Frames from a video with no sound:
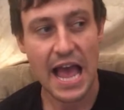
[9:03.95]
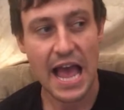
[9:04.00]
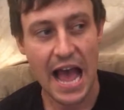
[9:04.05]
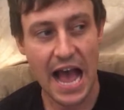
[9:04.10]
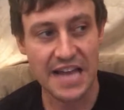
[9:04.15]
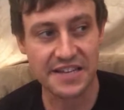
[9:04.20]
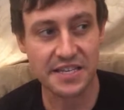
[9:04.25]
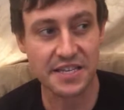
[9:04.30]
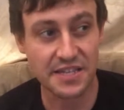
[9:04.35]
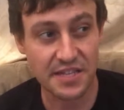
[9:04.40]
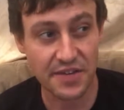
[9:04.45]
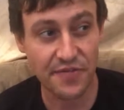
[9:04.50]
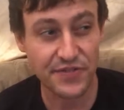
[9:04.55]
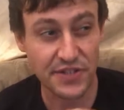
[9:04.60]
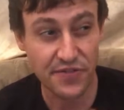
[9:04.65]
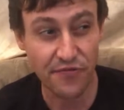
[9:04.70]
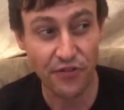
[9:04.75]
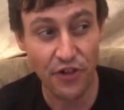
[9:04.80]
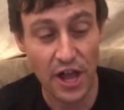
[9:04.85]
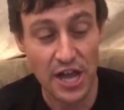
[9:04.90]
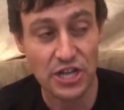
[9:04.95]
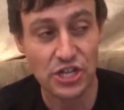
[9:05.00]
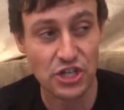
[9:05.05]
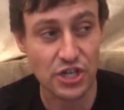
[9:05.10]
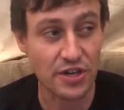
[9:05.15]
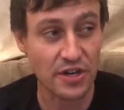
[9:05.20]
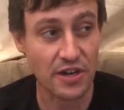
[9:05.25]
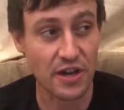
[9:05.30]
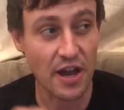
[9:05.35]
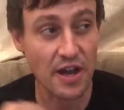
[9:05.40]
As a
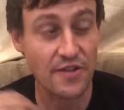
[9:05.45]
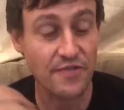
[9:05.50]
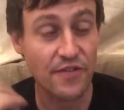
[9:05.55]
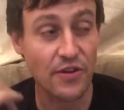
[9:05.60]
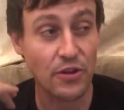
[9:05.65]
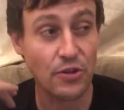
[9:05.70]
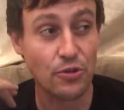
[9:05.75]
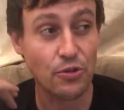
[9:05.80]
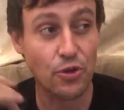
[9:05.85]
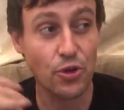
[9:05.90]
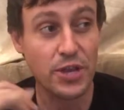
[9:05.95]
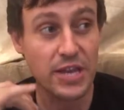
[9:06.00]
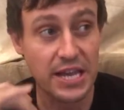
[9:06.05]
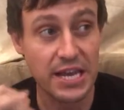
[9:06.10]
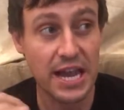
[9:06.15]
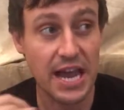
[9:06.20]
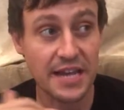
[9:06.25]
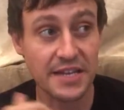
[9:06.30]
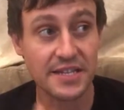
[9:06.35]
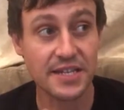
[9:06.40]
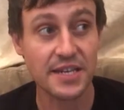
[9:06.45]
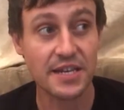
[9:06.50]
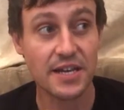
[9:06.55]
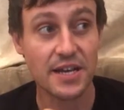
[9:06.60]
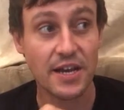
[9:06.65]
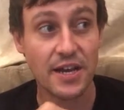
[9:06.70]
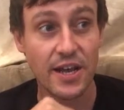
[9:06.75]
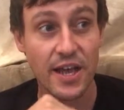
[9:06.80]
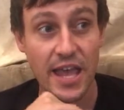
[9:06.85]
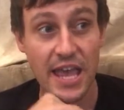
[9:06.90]
deflection of looking at
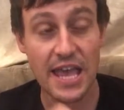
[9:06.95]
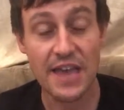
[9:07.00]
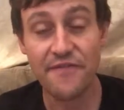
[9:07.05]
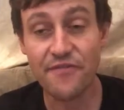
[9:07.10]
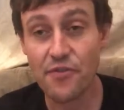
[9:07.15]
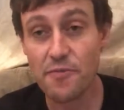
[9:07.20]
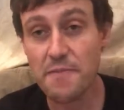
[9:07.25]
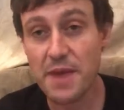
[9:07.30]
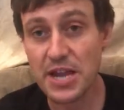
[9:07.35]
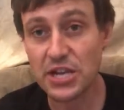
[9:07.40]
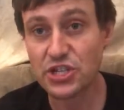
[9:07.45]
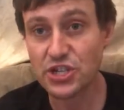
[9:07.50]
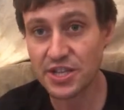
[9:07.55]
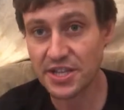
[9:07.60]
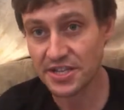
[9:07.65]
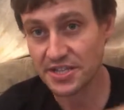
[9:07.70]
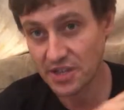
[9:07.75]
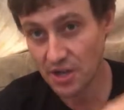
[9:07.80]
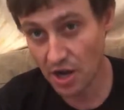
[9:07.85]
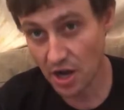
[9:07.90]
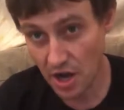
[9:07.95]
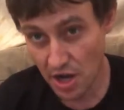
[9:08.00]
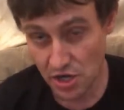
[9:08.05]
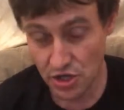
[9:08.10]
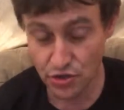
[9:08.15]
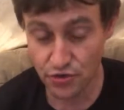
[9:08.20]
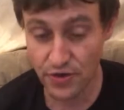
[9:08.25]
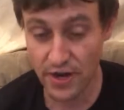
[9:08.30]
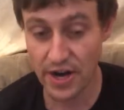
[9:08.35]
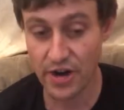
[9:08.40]
information that's
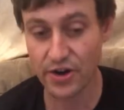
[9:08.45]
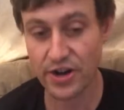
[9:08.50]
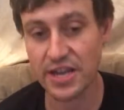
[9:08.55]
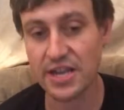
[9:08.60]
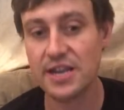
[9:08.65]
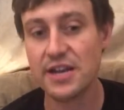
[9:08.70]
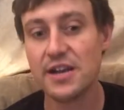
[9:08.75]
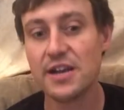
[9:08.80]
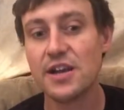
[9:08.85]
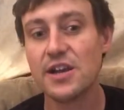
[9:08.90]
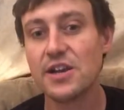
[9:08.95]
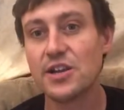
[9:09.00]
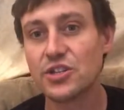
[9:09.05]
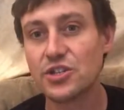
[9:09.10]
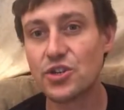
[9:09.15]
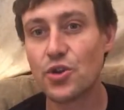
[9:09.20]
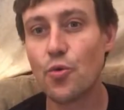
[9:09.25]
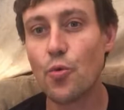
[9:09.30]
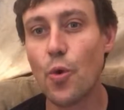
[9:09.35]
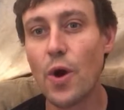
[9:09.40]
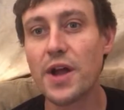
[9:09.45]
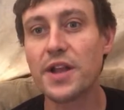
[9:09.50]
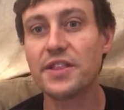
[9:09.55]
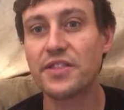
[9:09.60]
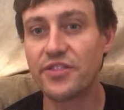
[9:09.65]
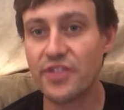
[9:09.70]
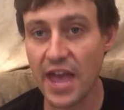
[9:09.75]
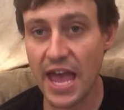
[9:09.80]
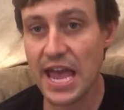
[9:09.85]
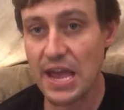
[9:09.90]
contrary to what
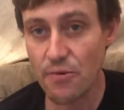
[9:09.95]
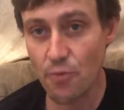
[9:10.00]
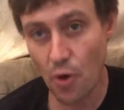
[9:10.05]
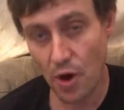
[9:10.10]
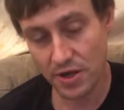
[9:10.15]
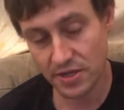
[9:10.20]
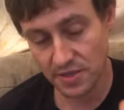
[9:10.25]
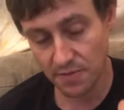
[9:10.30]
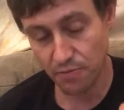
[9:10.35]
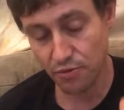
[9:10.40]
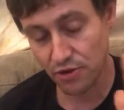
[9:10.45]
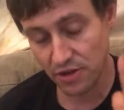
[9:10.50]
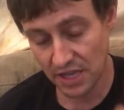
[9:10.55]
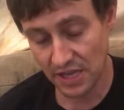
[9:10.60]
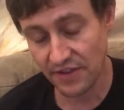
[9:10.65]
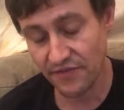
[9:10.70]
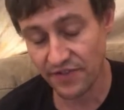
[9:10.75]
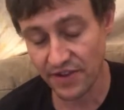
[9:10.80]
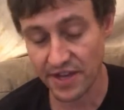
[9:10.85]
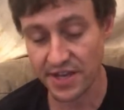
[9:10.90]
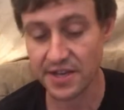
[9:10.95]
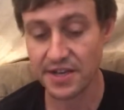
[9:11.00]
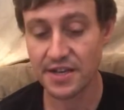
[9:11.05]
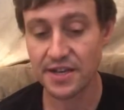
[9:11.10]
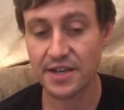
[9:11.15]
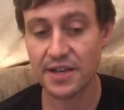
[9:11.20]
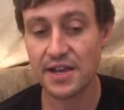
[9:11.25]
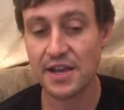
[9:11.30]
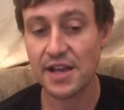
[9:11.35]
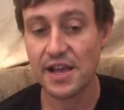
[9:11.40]
they want to believe in,
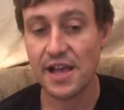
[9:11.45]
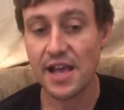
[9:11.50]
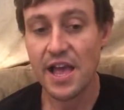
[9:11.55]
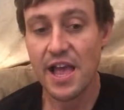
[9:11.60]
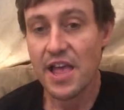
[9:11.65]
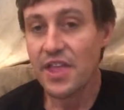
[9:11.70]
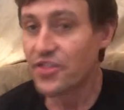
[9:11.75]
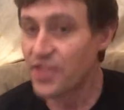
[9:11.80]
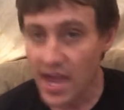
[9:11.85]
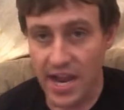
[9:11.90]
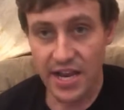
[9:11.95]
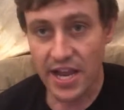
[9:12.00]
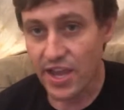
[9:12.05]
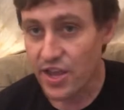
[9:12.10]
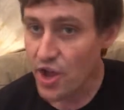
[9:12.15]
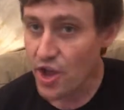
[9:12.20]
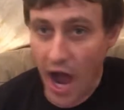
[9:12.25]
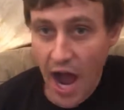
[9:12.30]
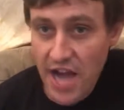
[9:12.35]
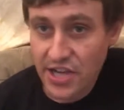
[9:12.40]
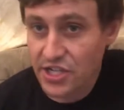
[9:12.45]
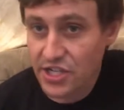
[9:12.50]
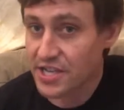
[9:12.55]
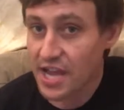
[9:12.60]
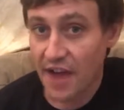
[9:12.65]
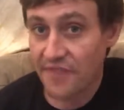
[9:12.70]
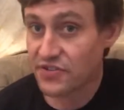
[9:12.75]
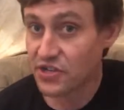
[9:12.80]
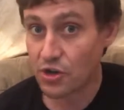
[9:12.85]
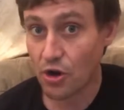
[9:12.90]
then I just
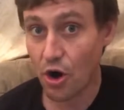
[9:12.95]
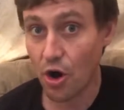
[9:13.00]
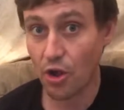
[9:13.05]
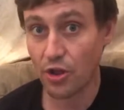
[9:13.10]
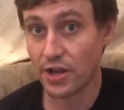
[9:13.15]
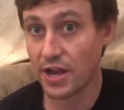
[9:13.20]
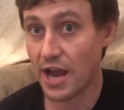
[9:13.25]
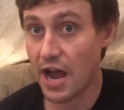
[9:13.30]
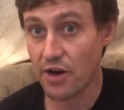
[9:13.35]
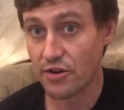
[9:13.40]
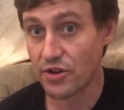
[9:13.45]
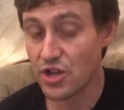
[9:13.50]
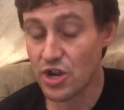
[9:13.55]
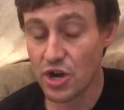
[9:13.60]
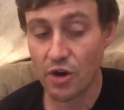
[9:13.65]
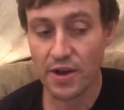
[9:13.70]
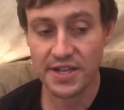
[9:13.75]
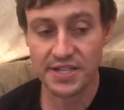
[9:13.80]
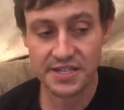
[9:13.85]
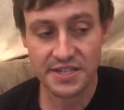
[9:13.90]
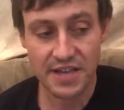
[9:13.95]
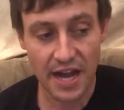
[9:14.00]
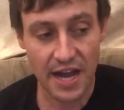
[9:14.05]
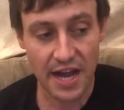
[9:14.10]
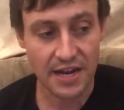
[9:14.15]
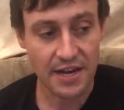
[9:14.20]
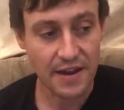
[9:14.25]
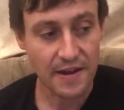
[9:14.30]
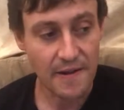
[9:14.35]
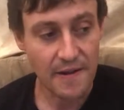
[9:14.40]
have to call it out. You know, it's not,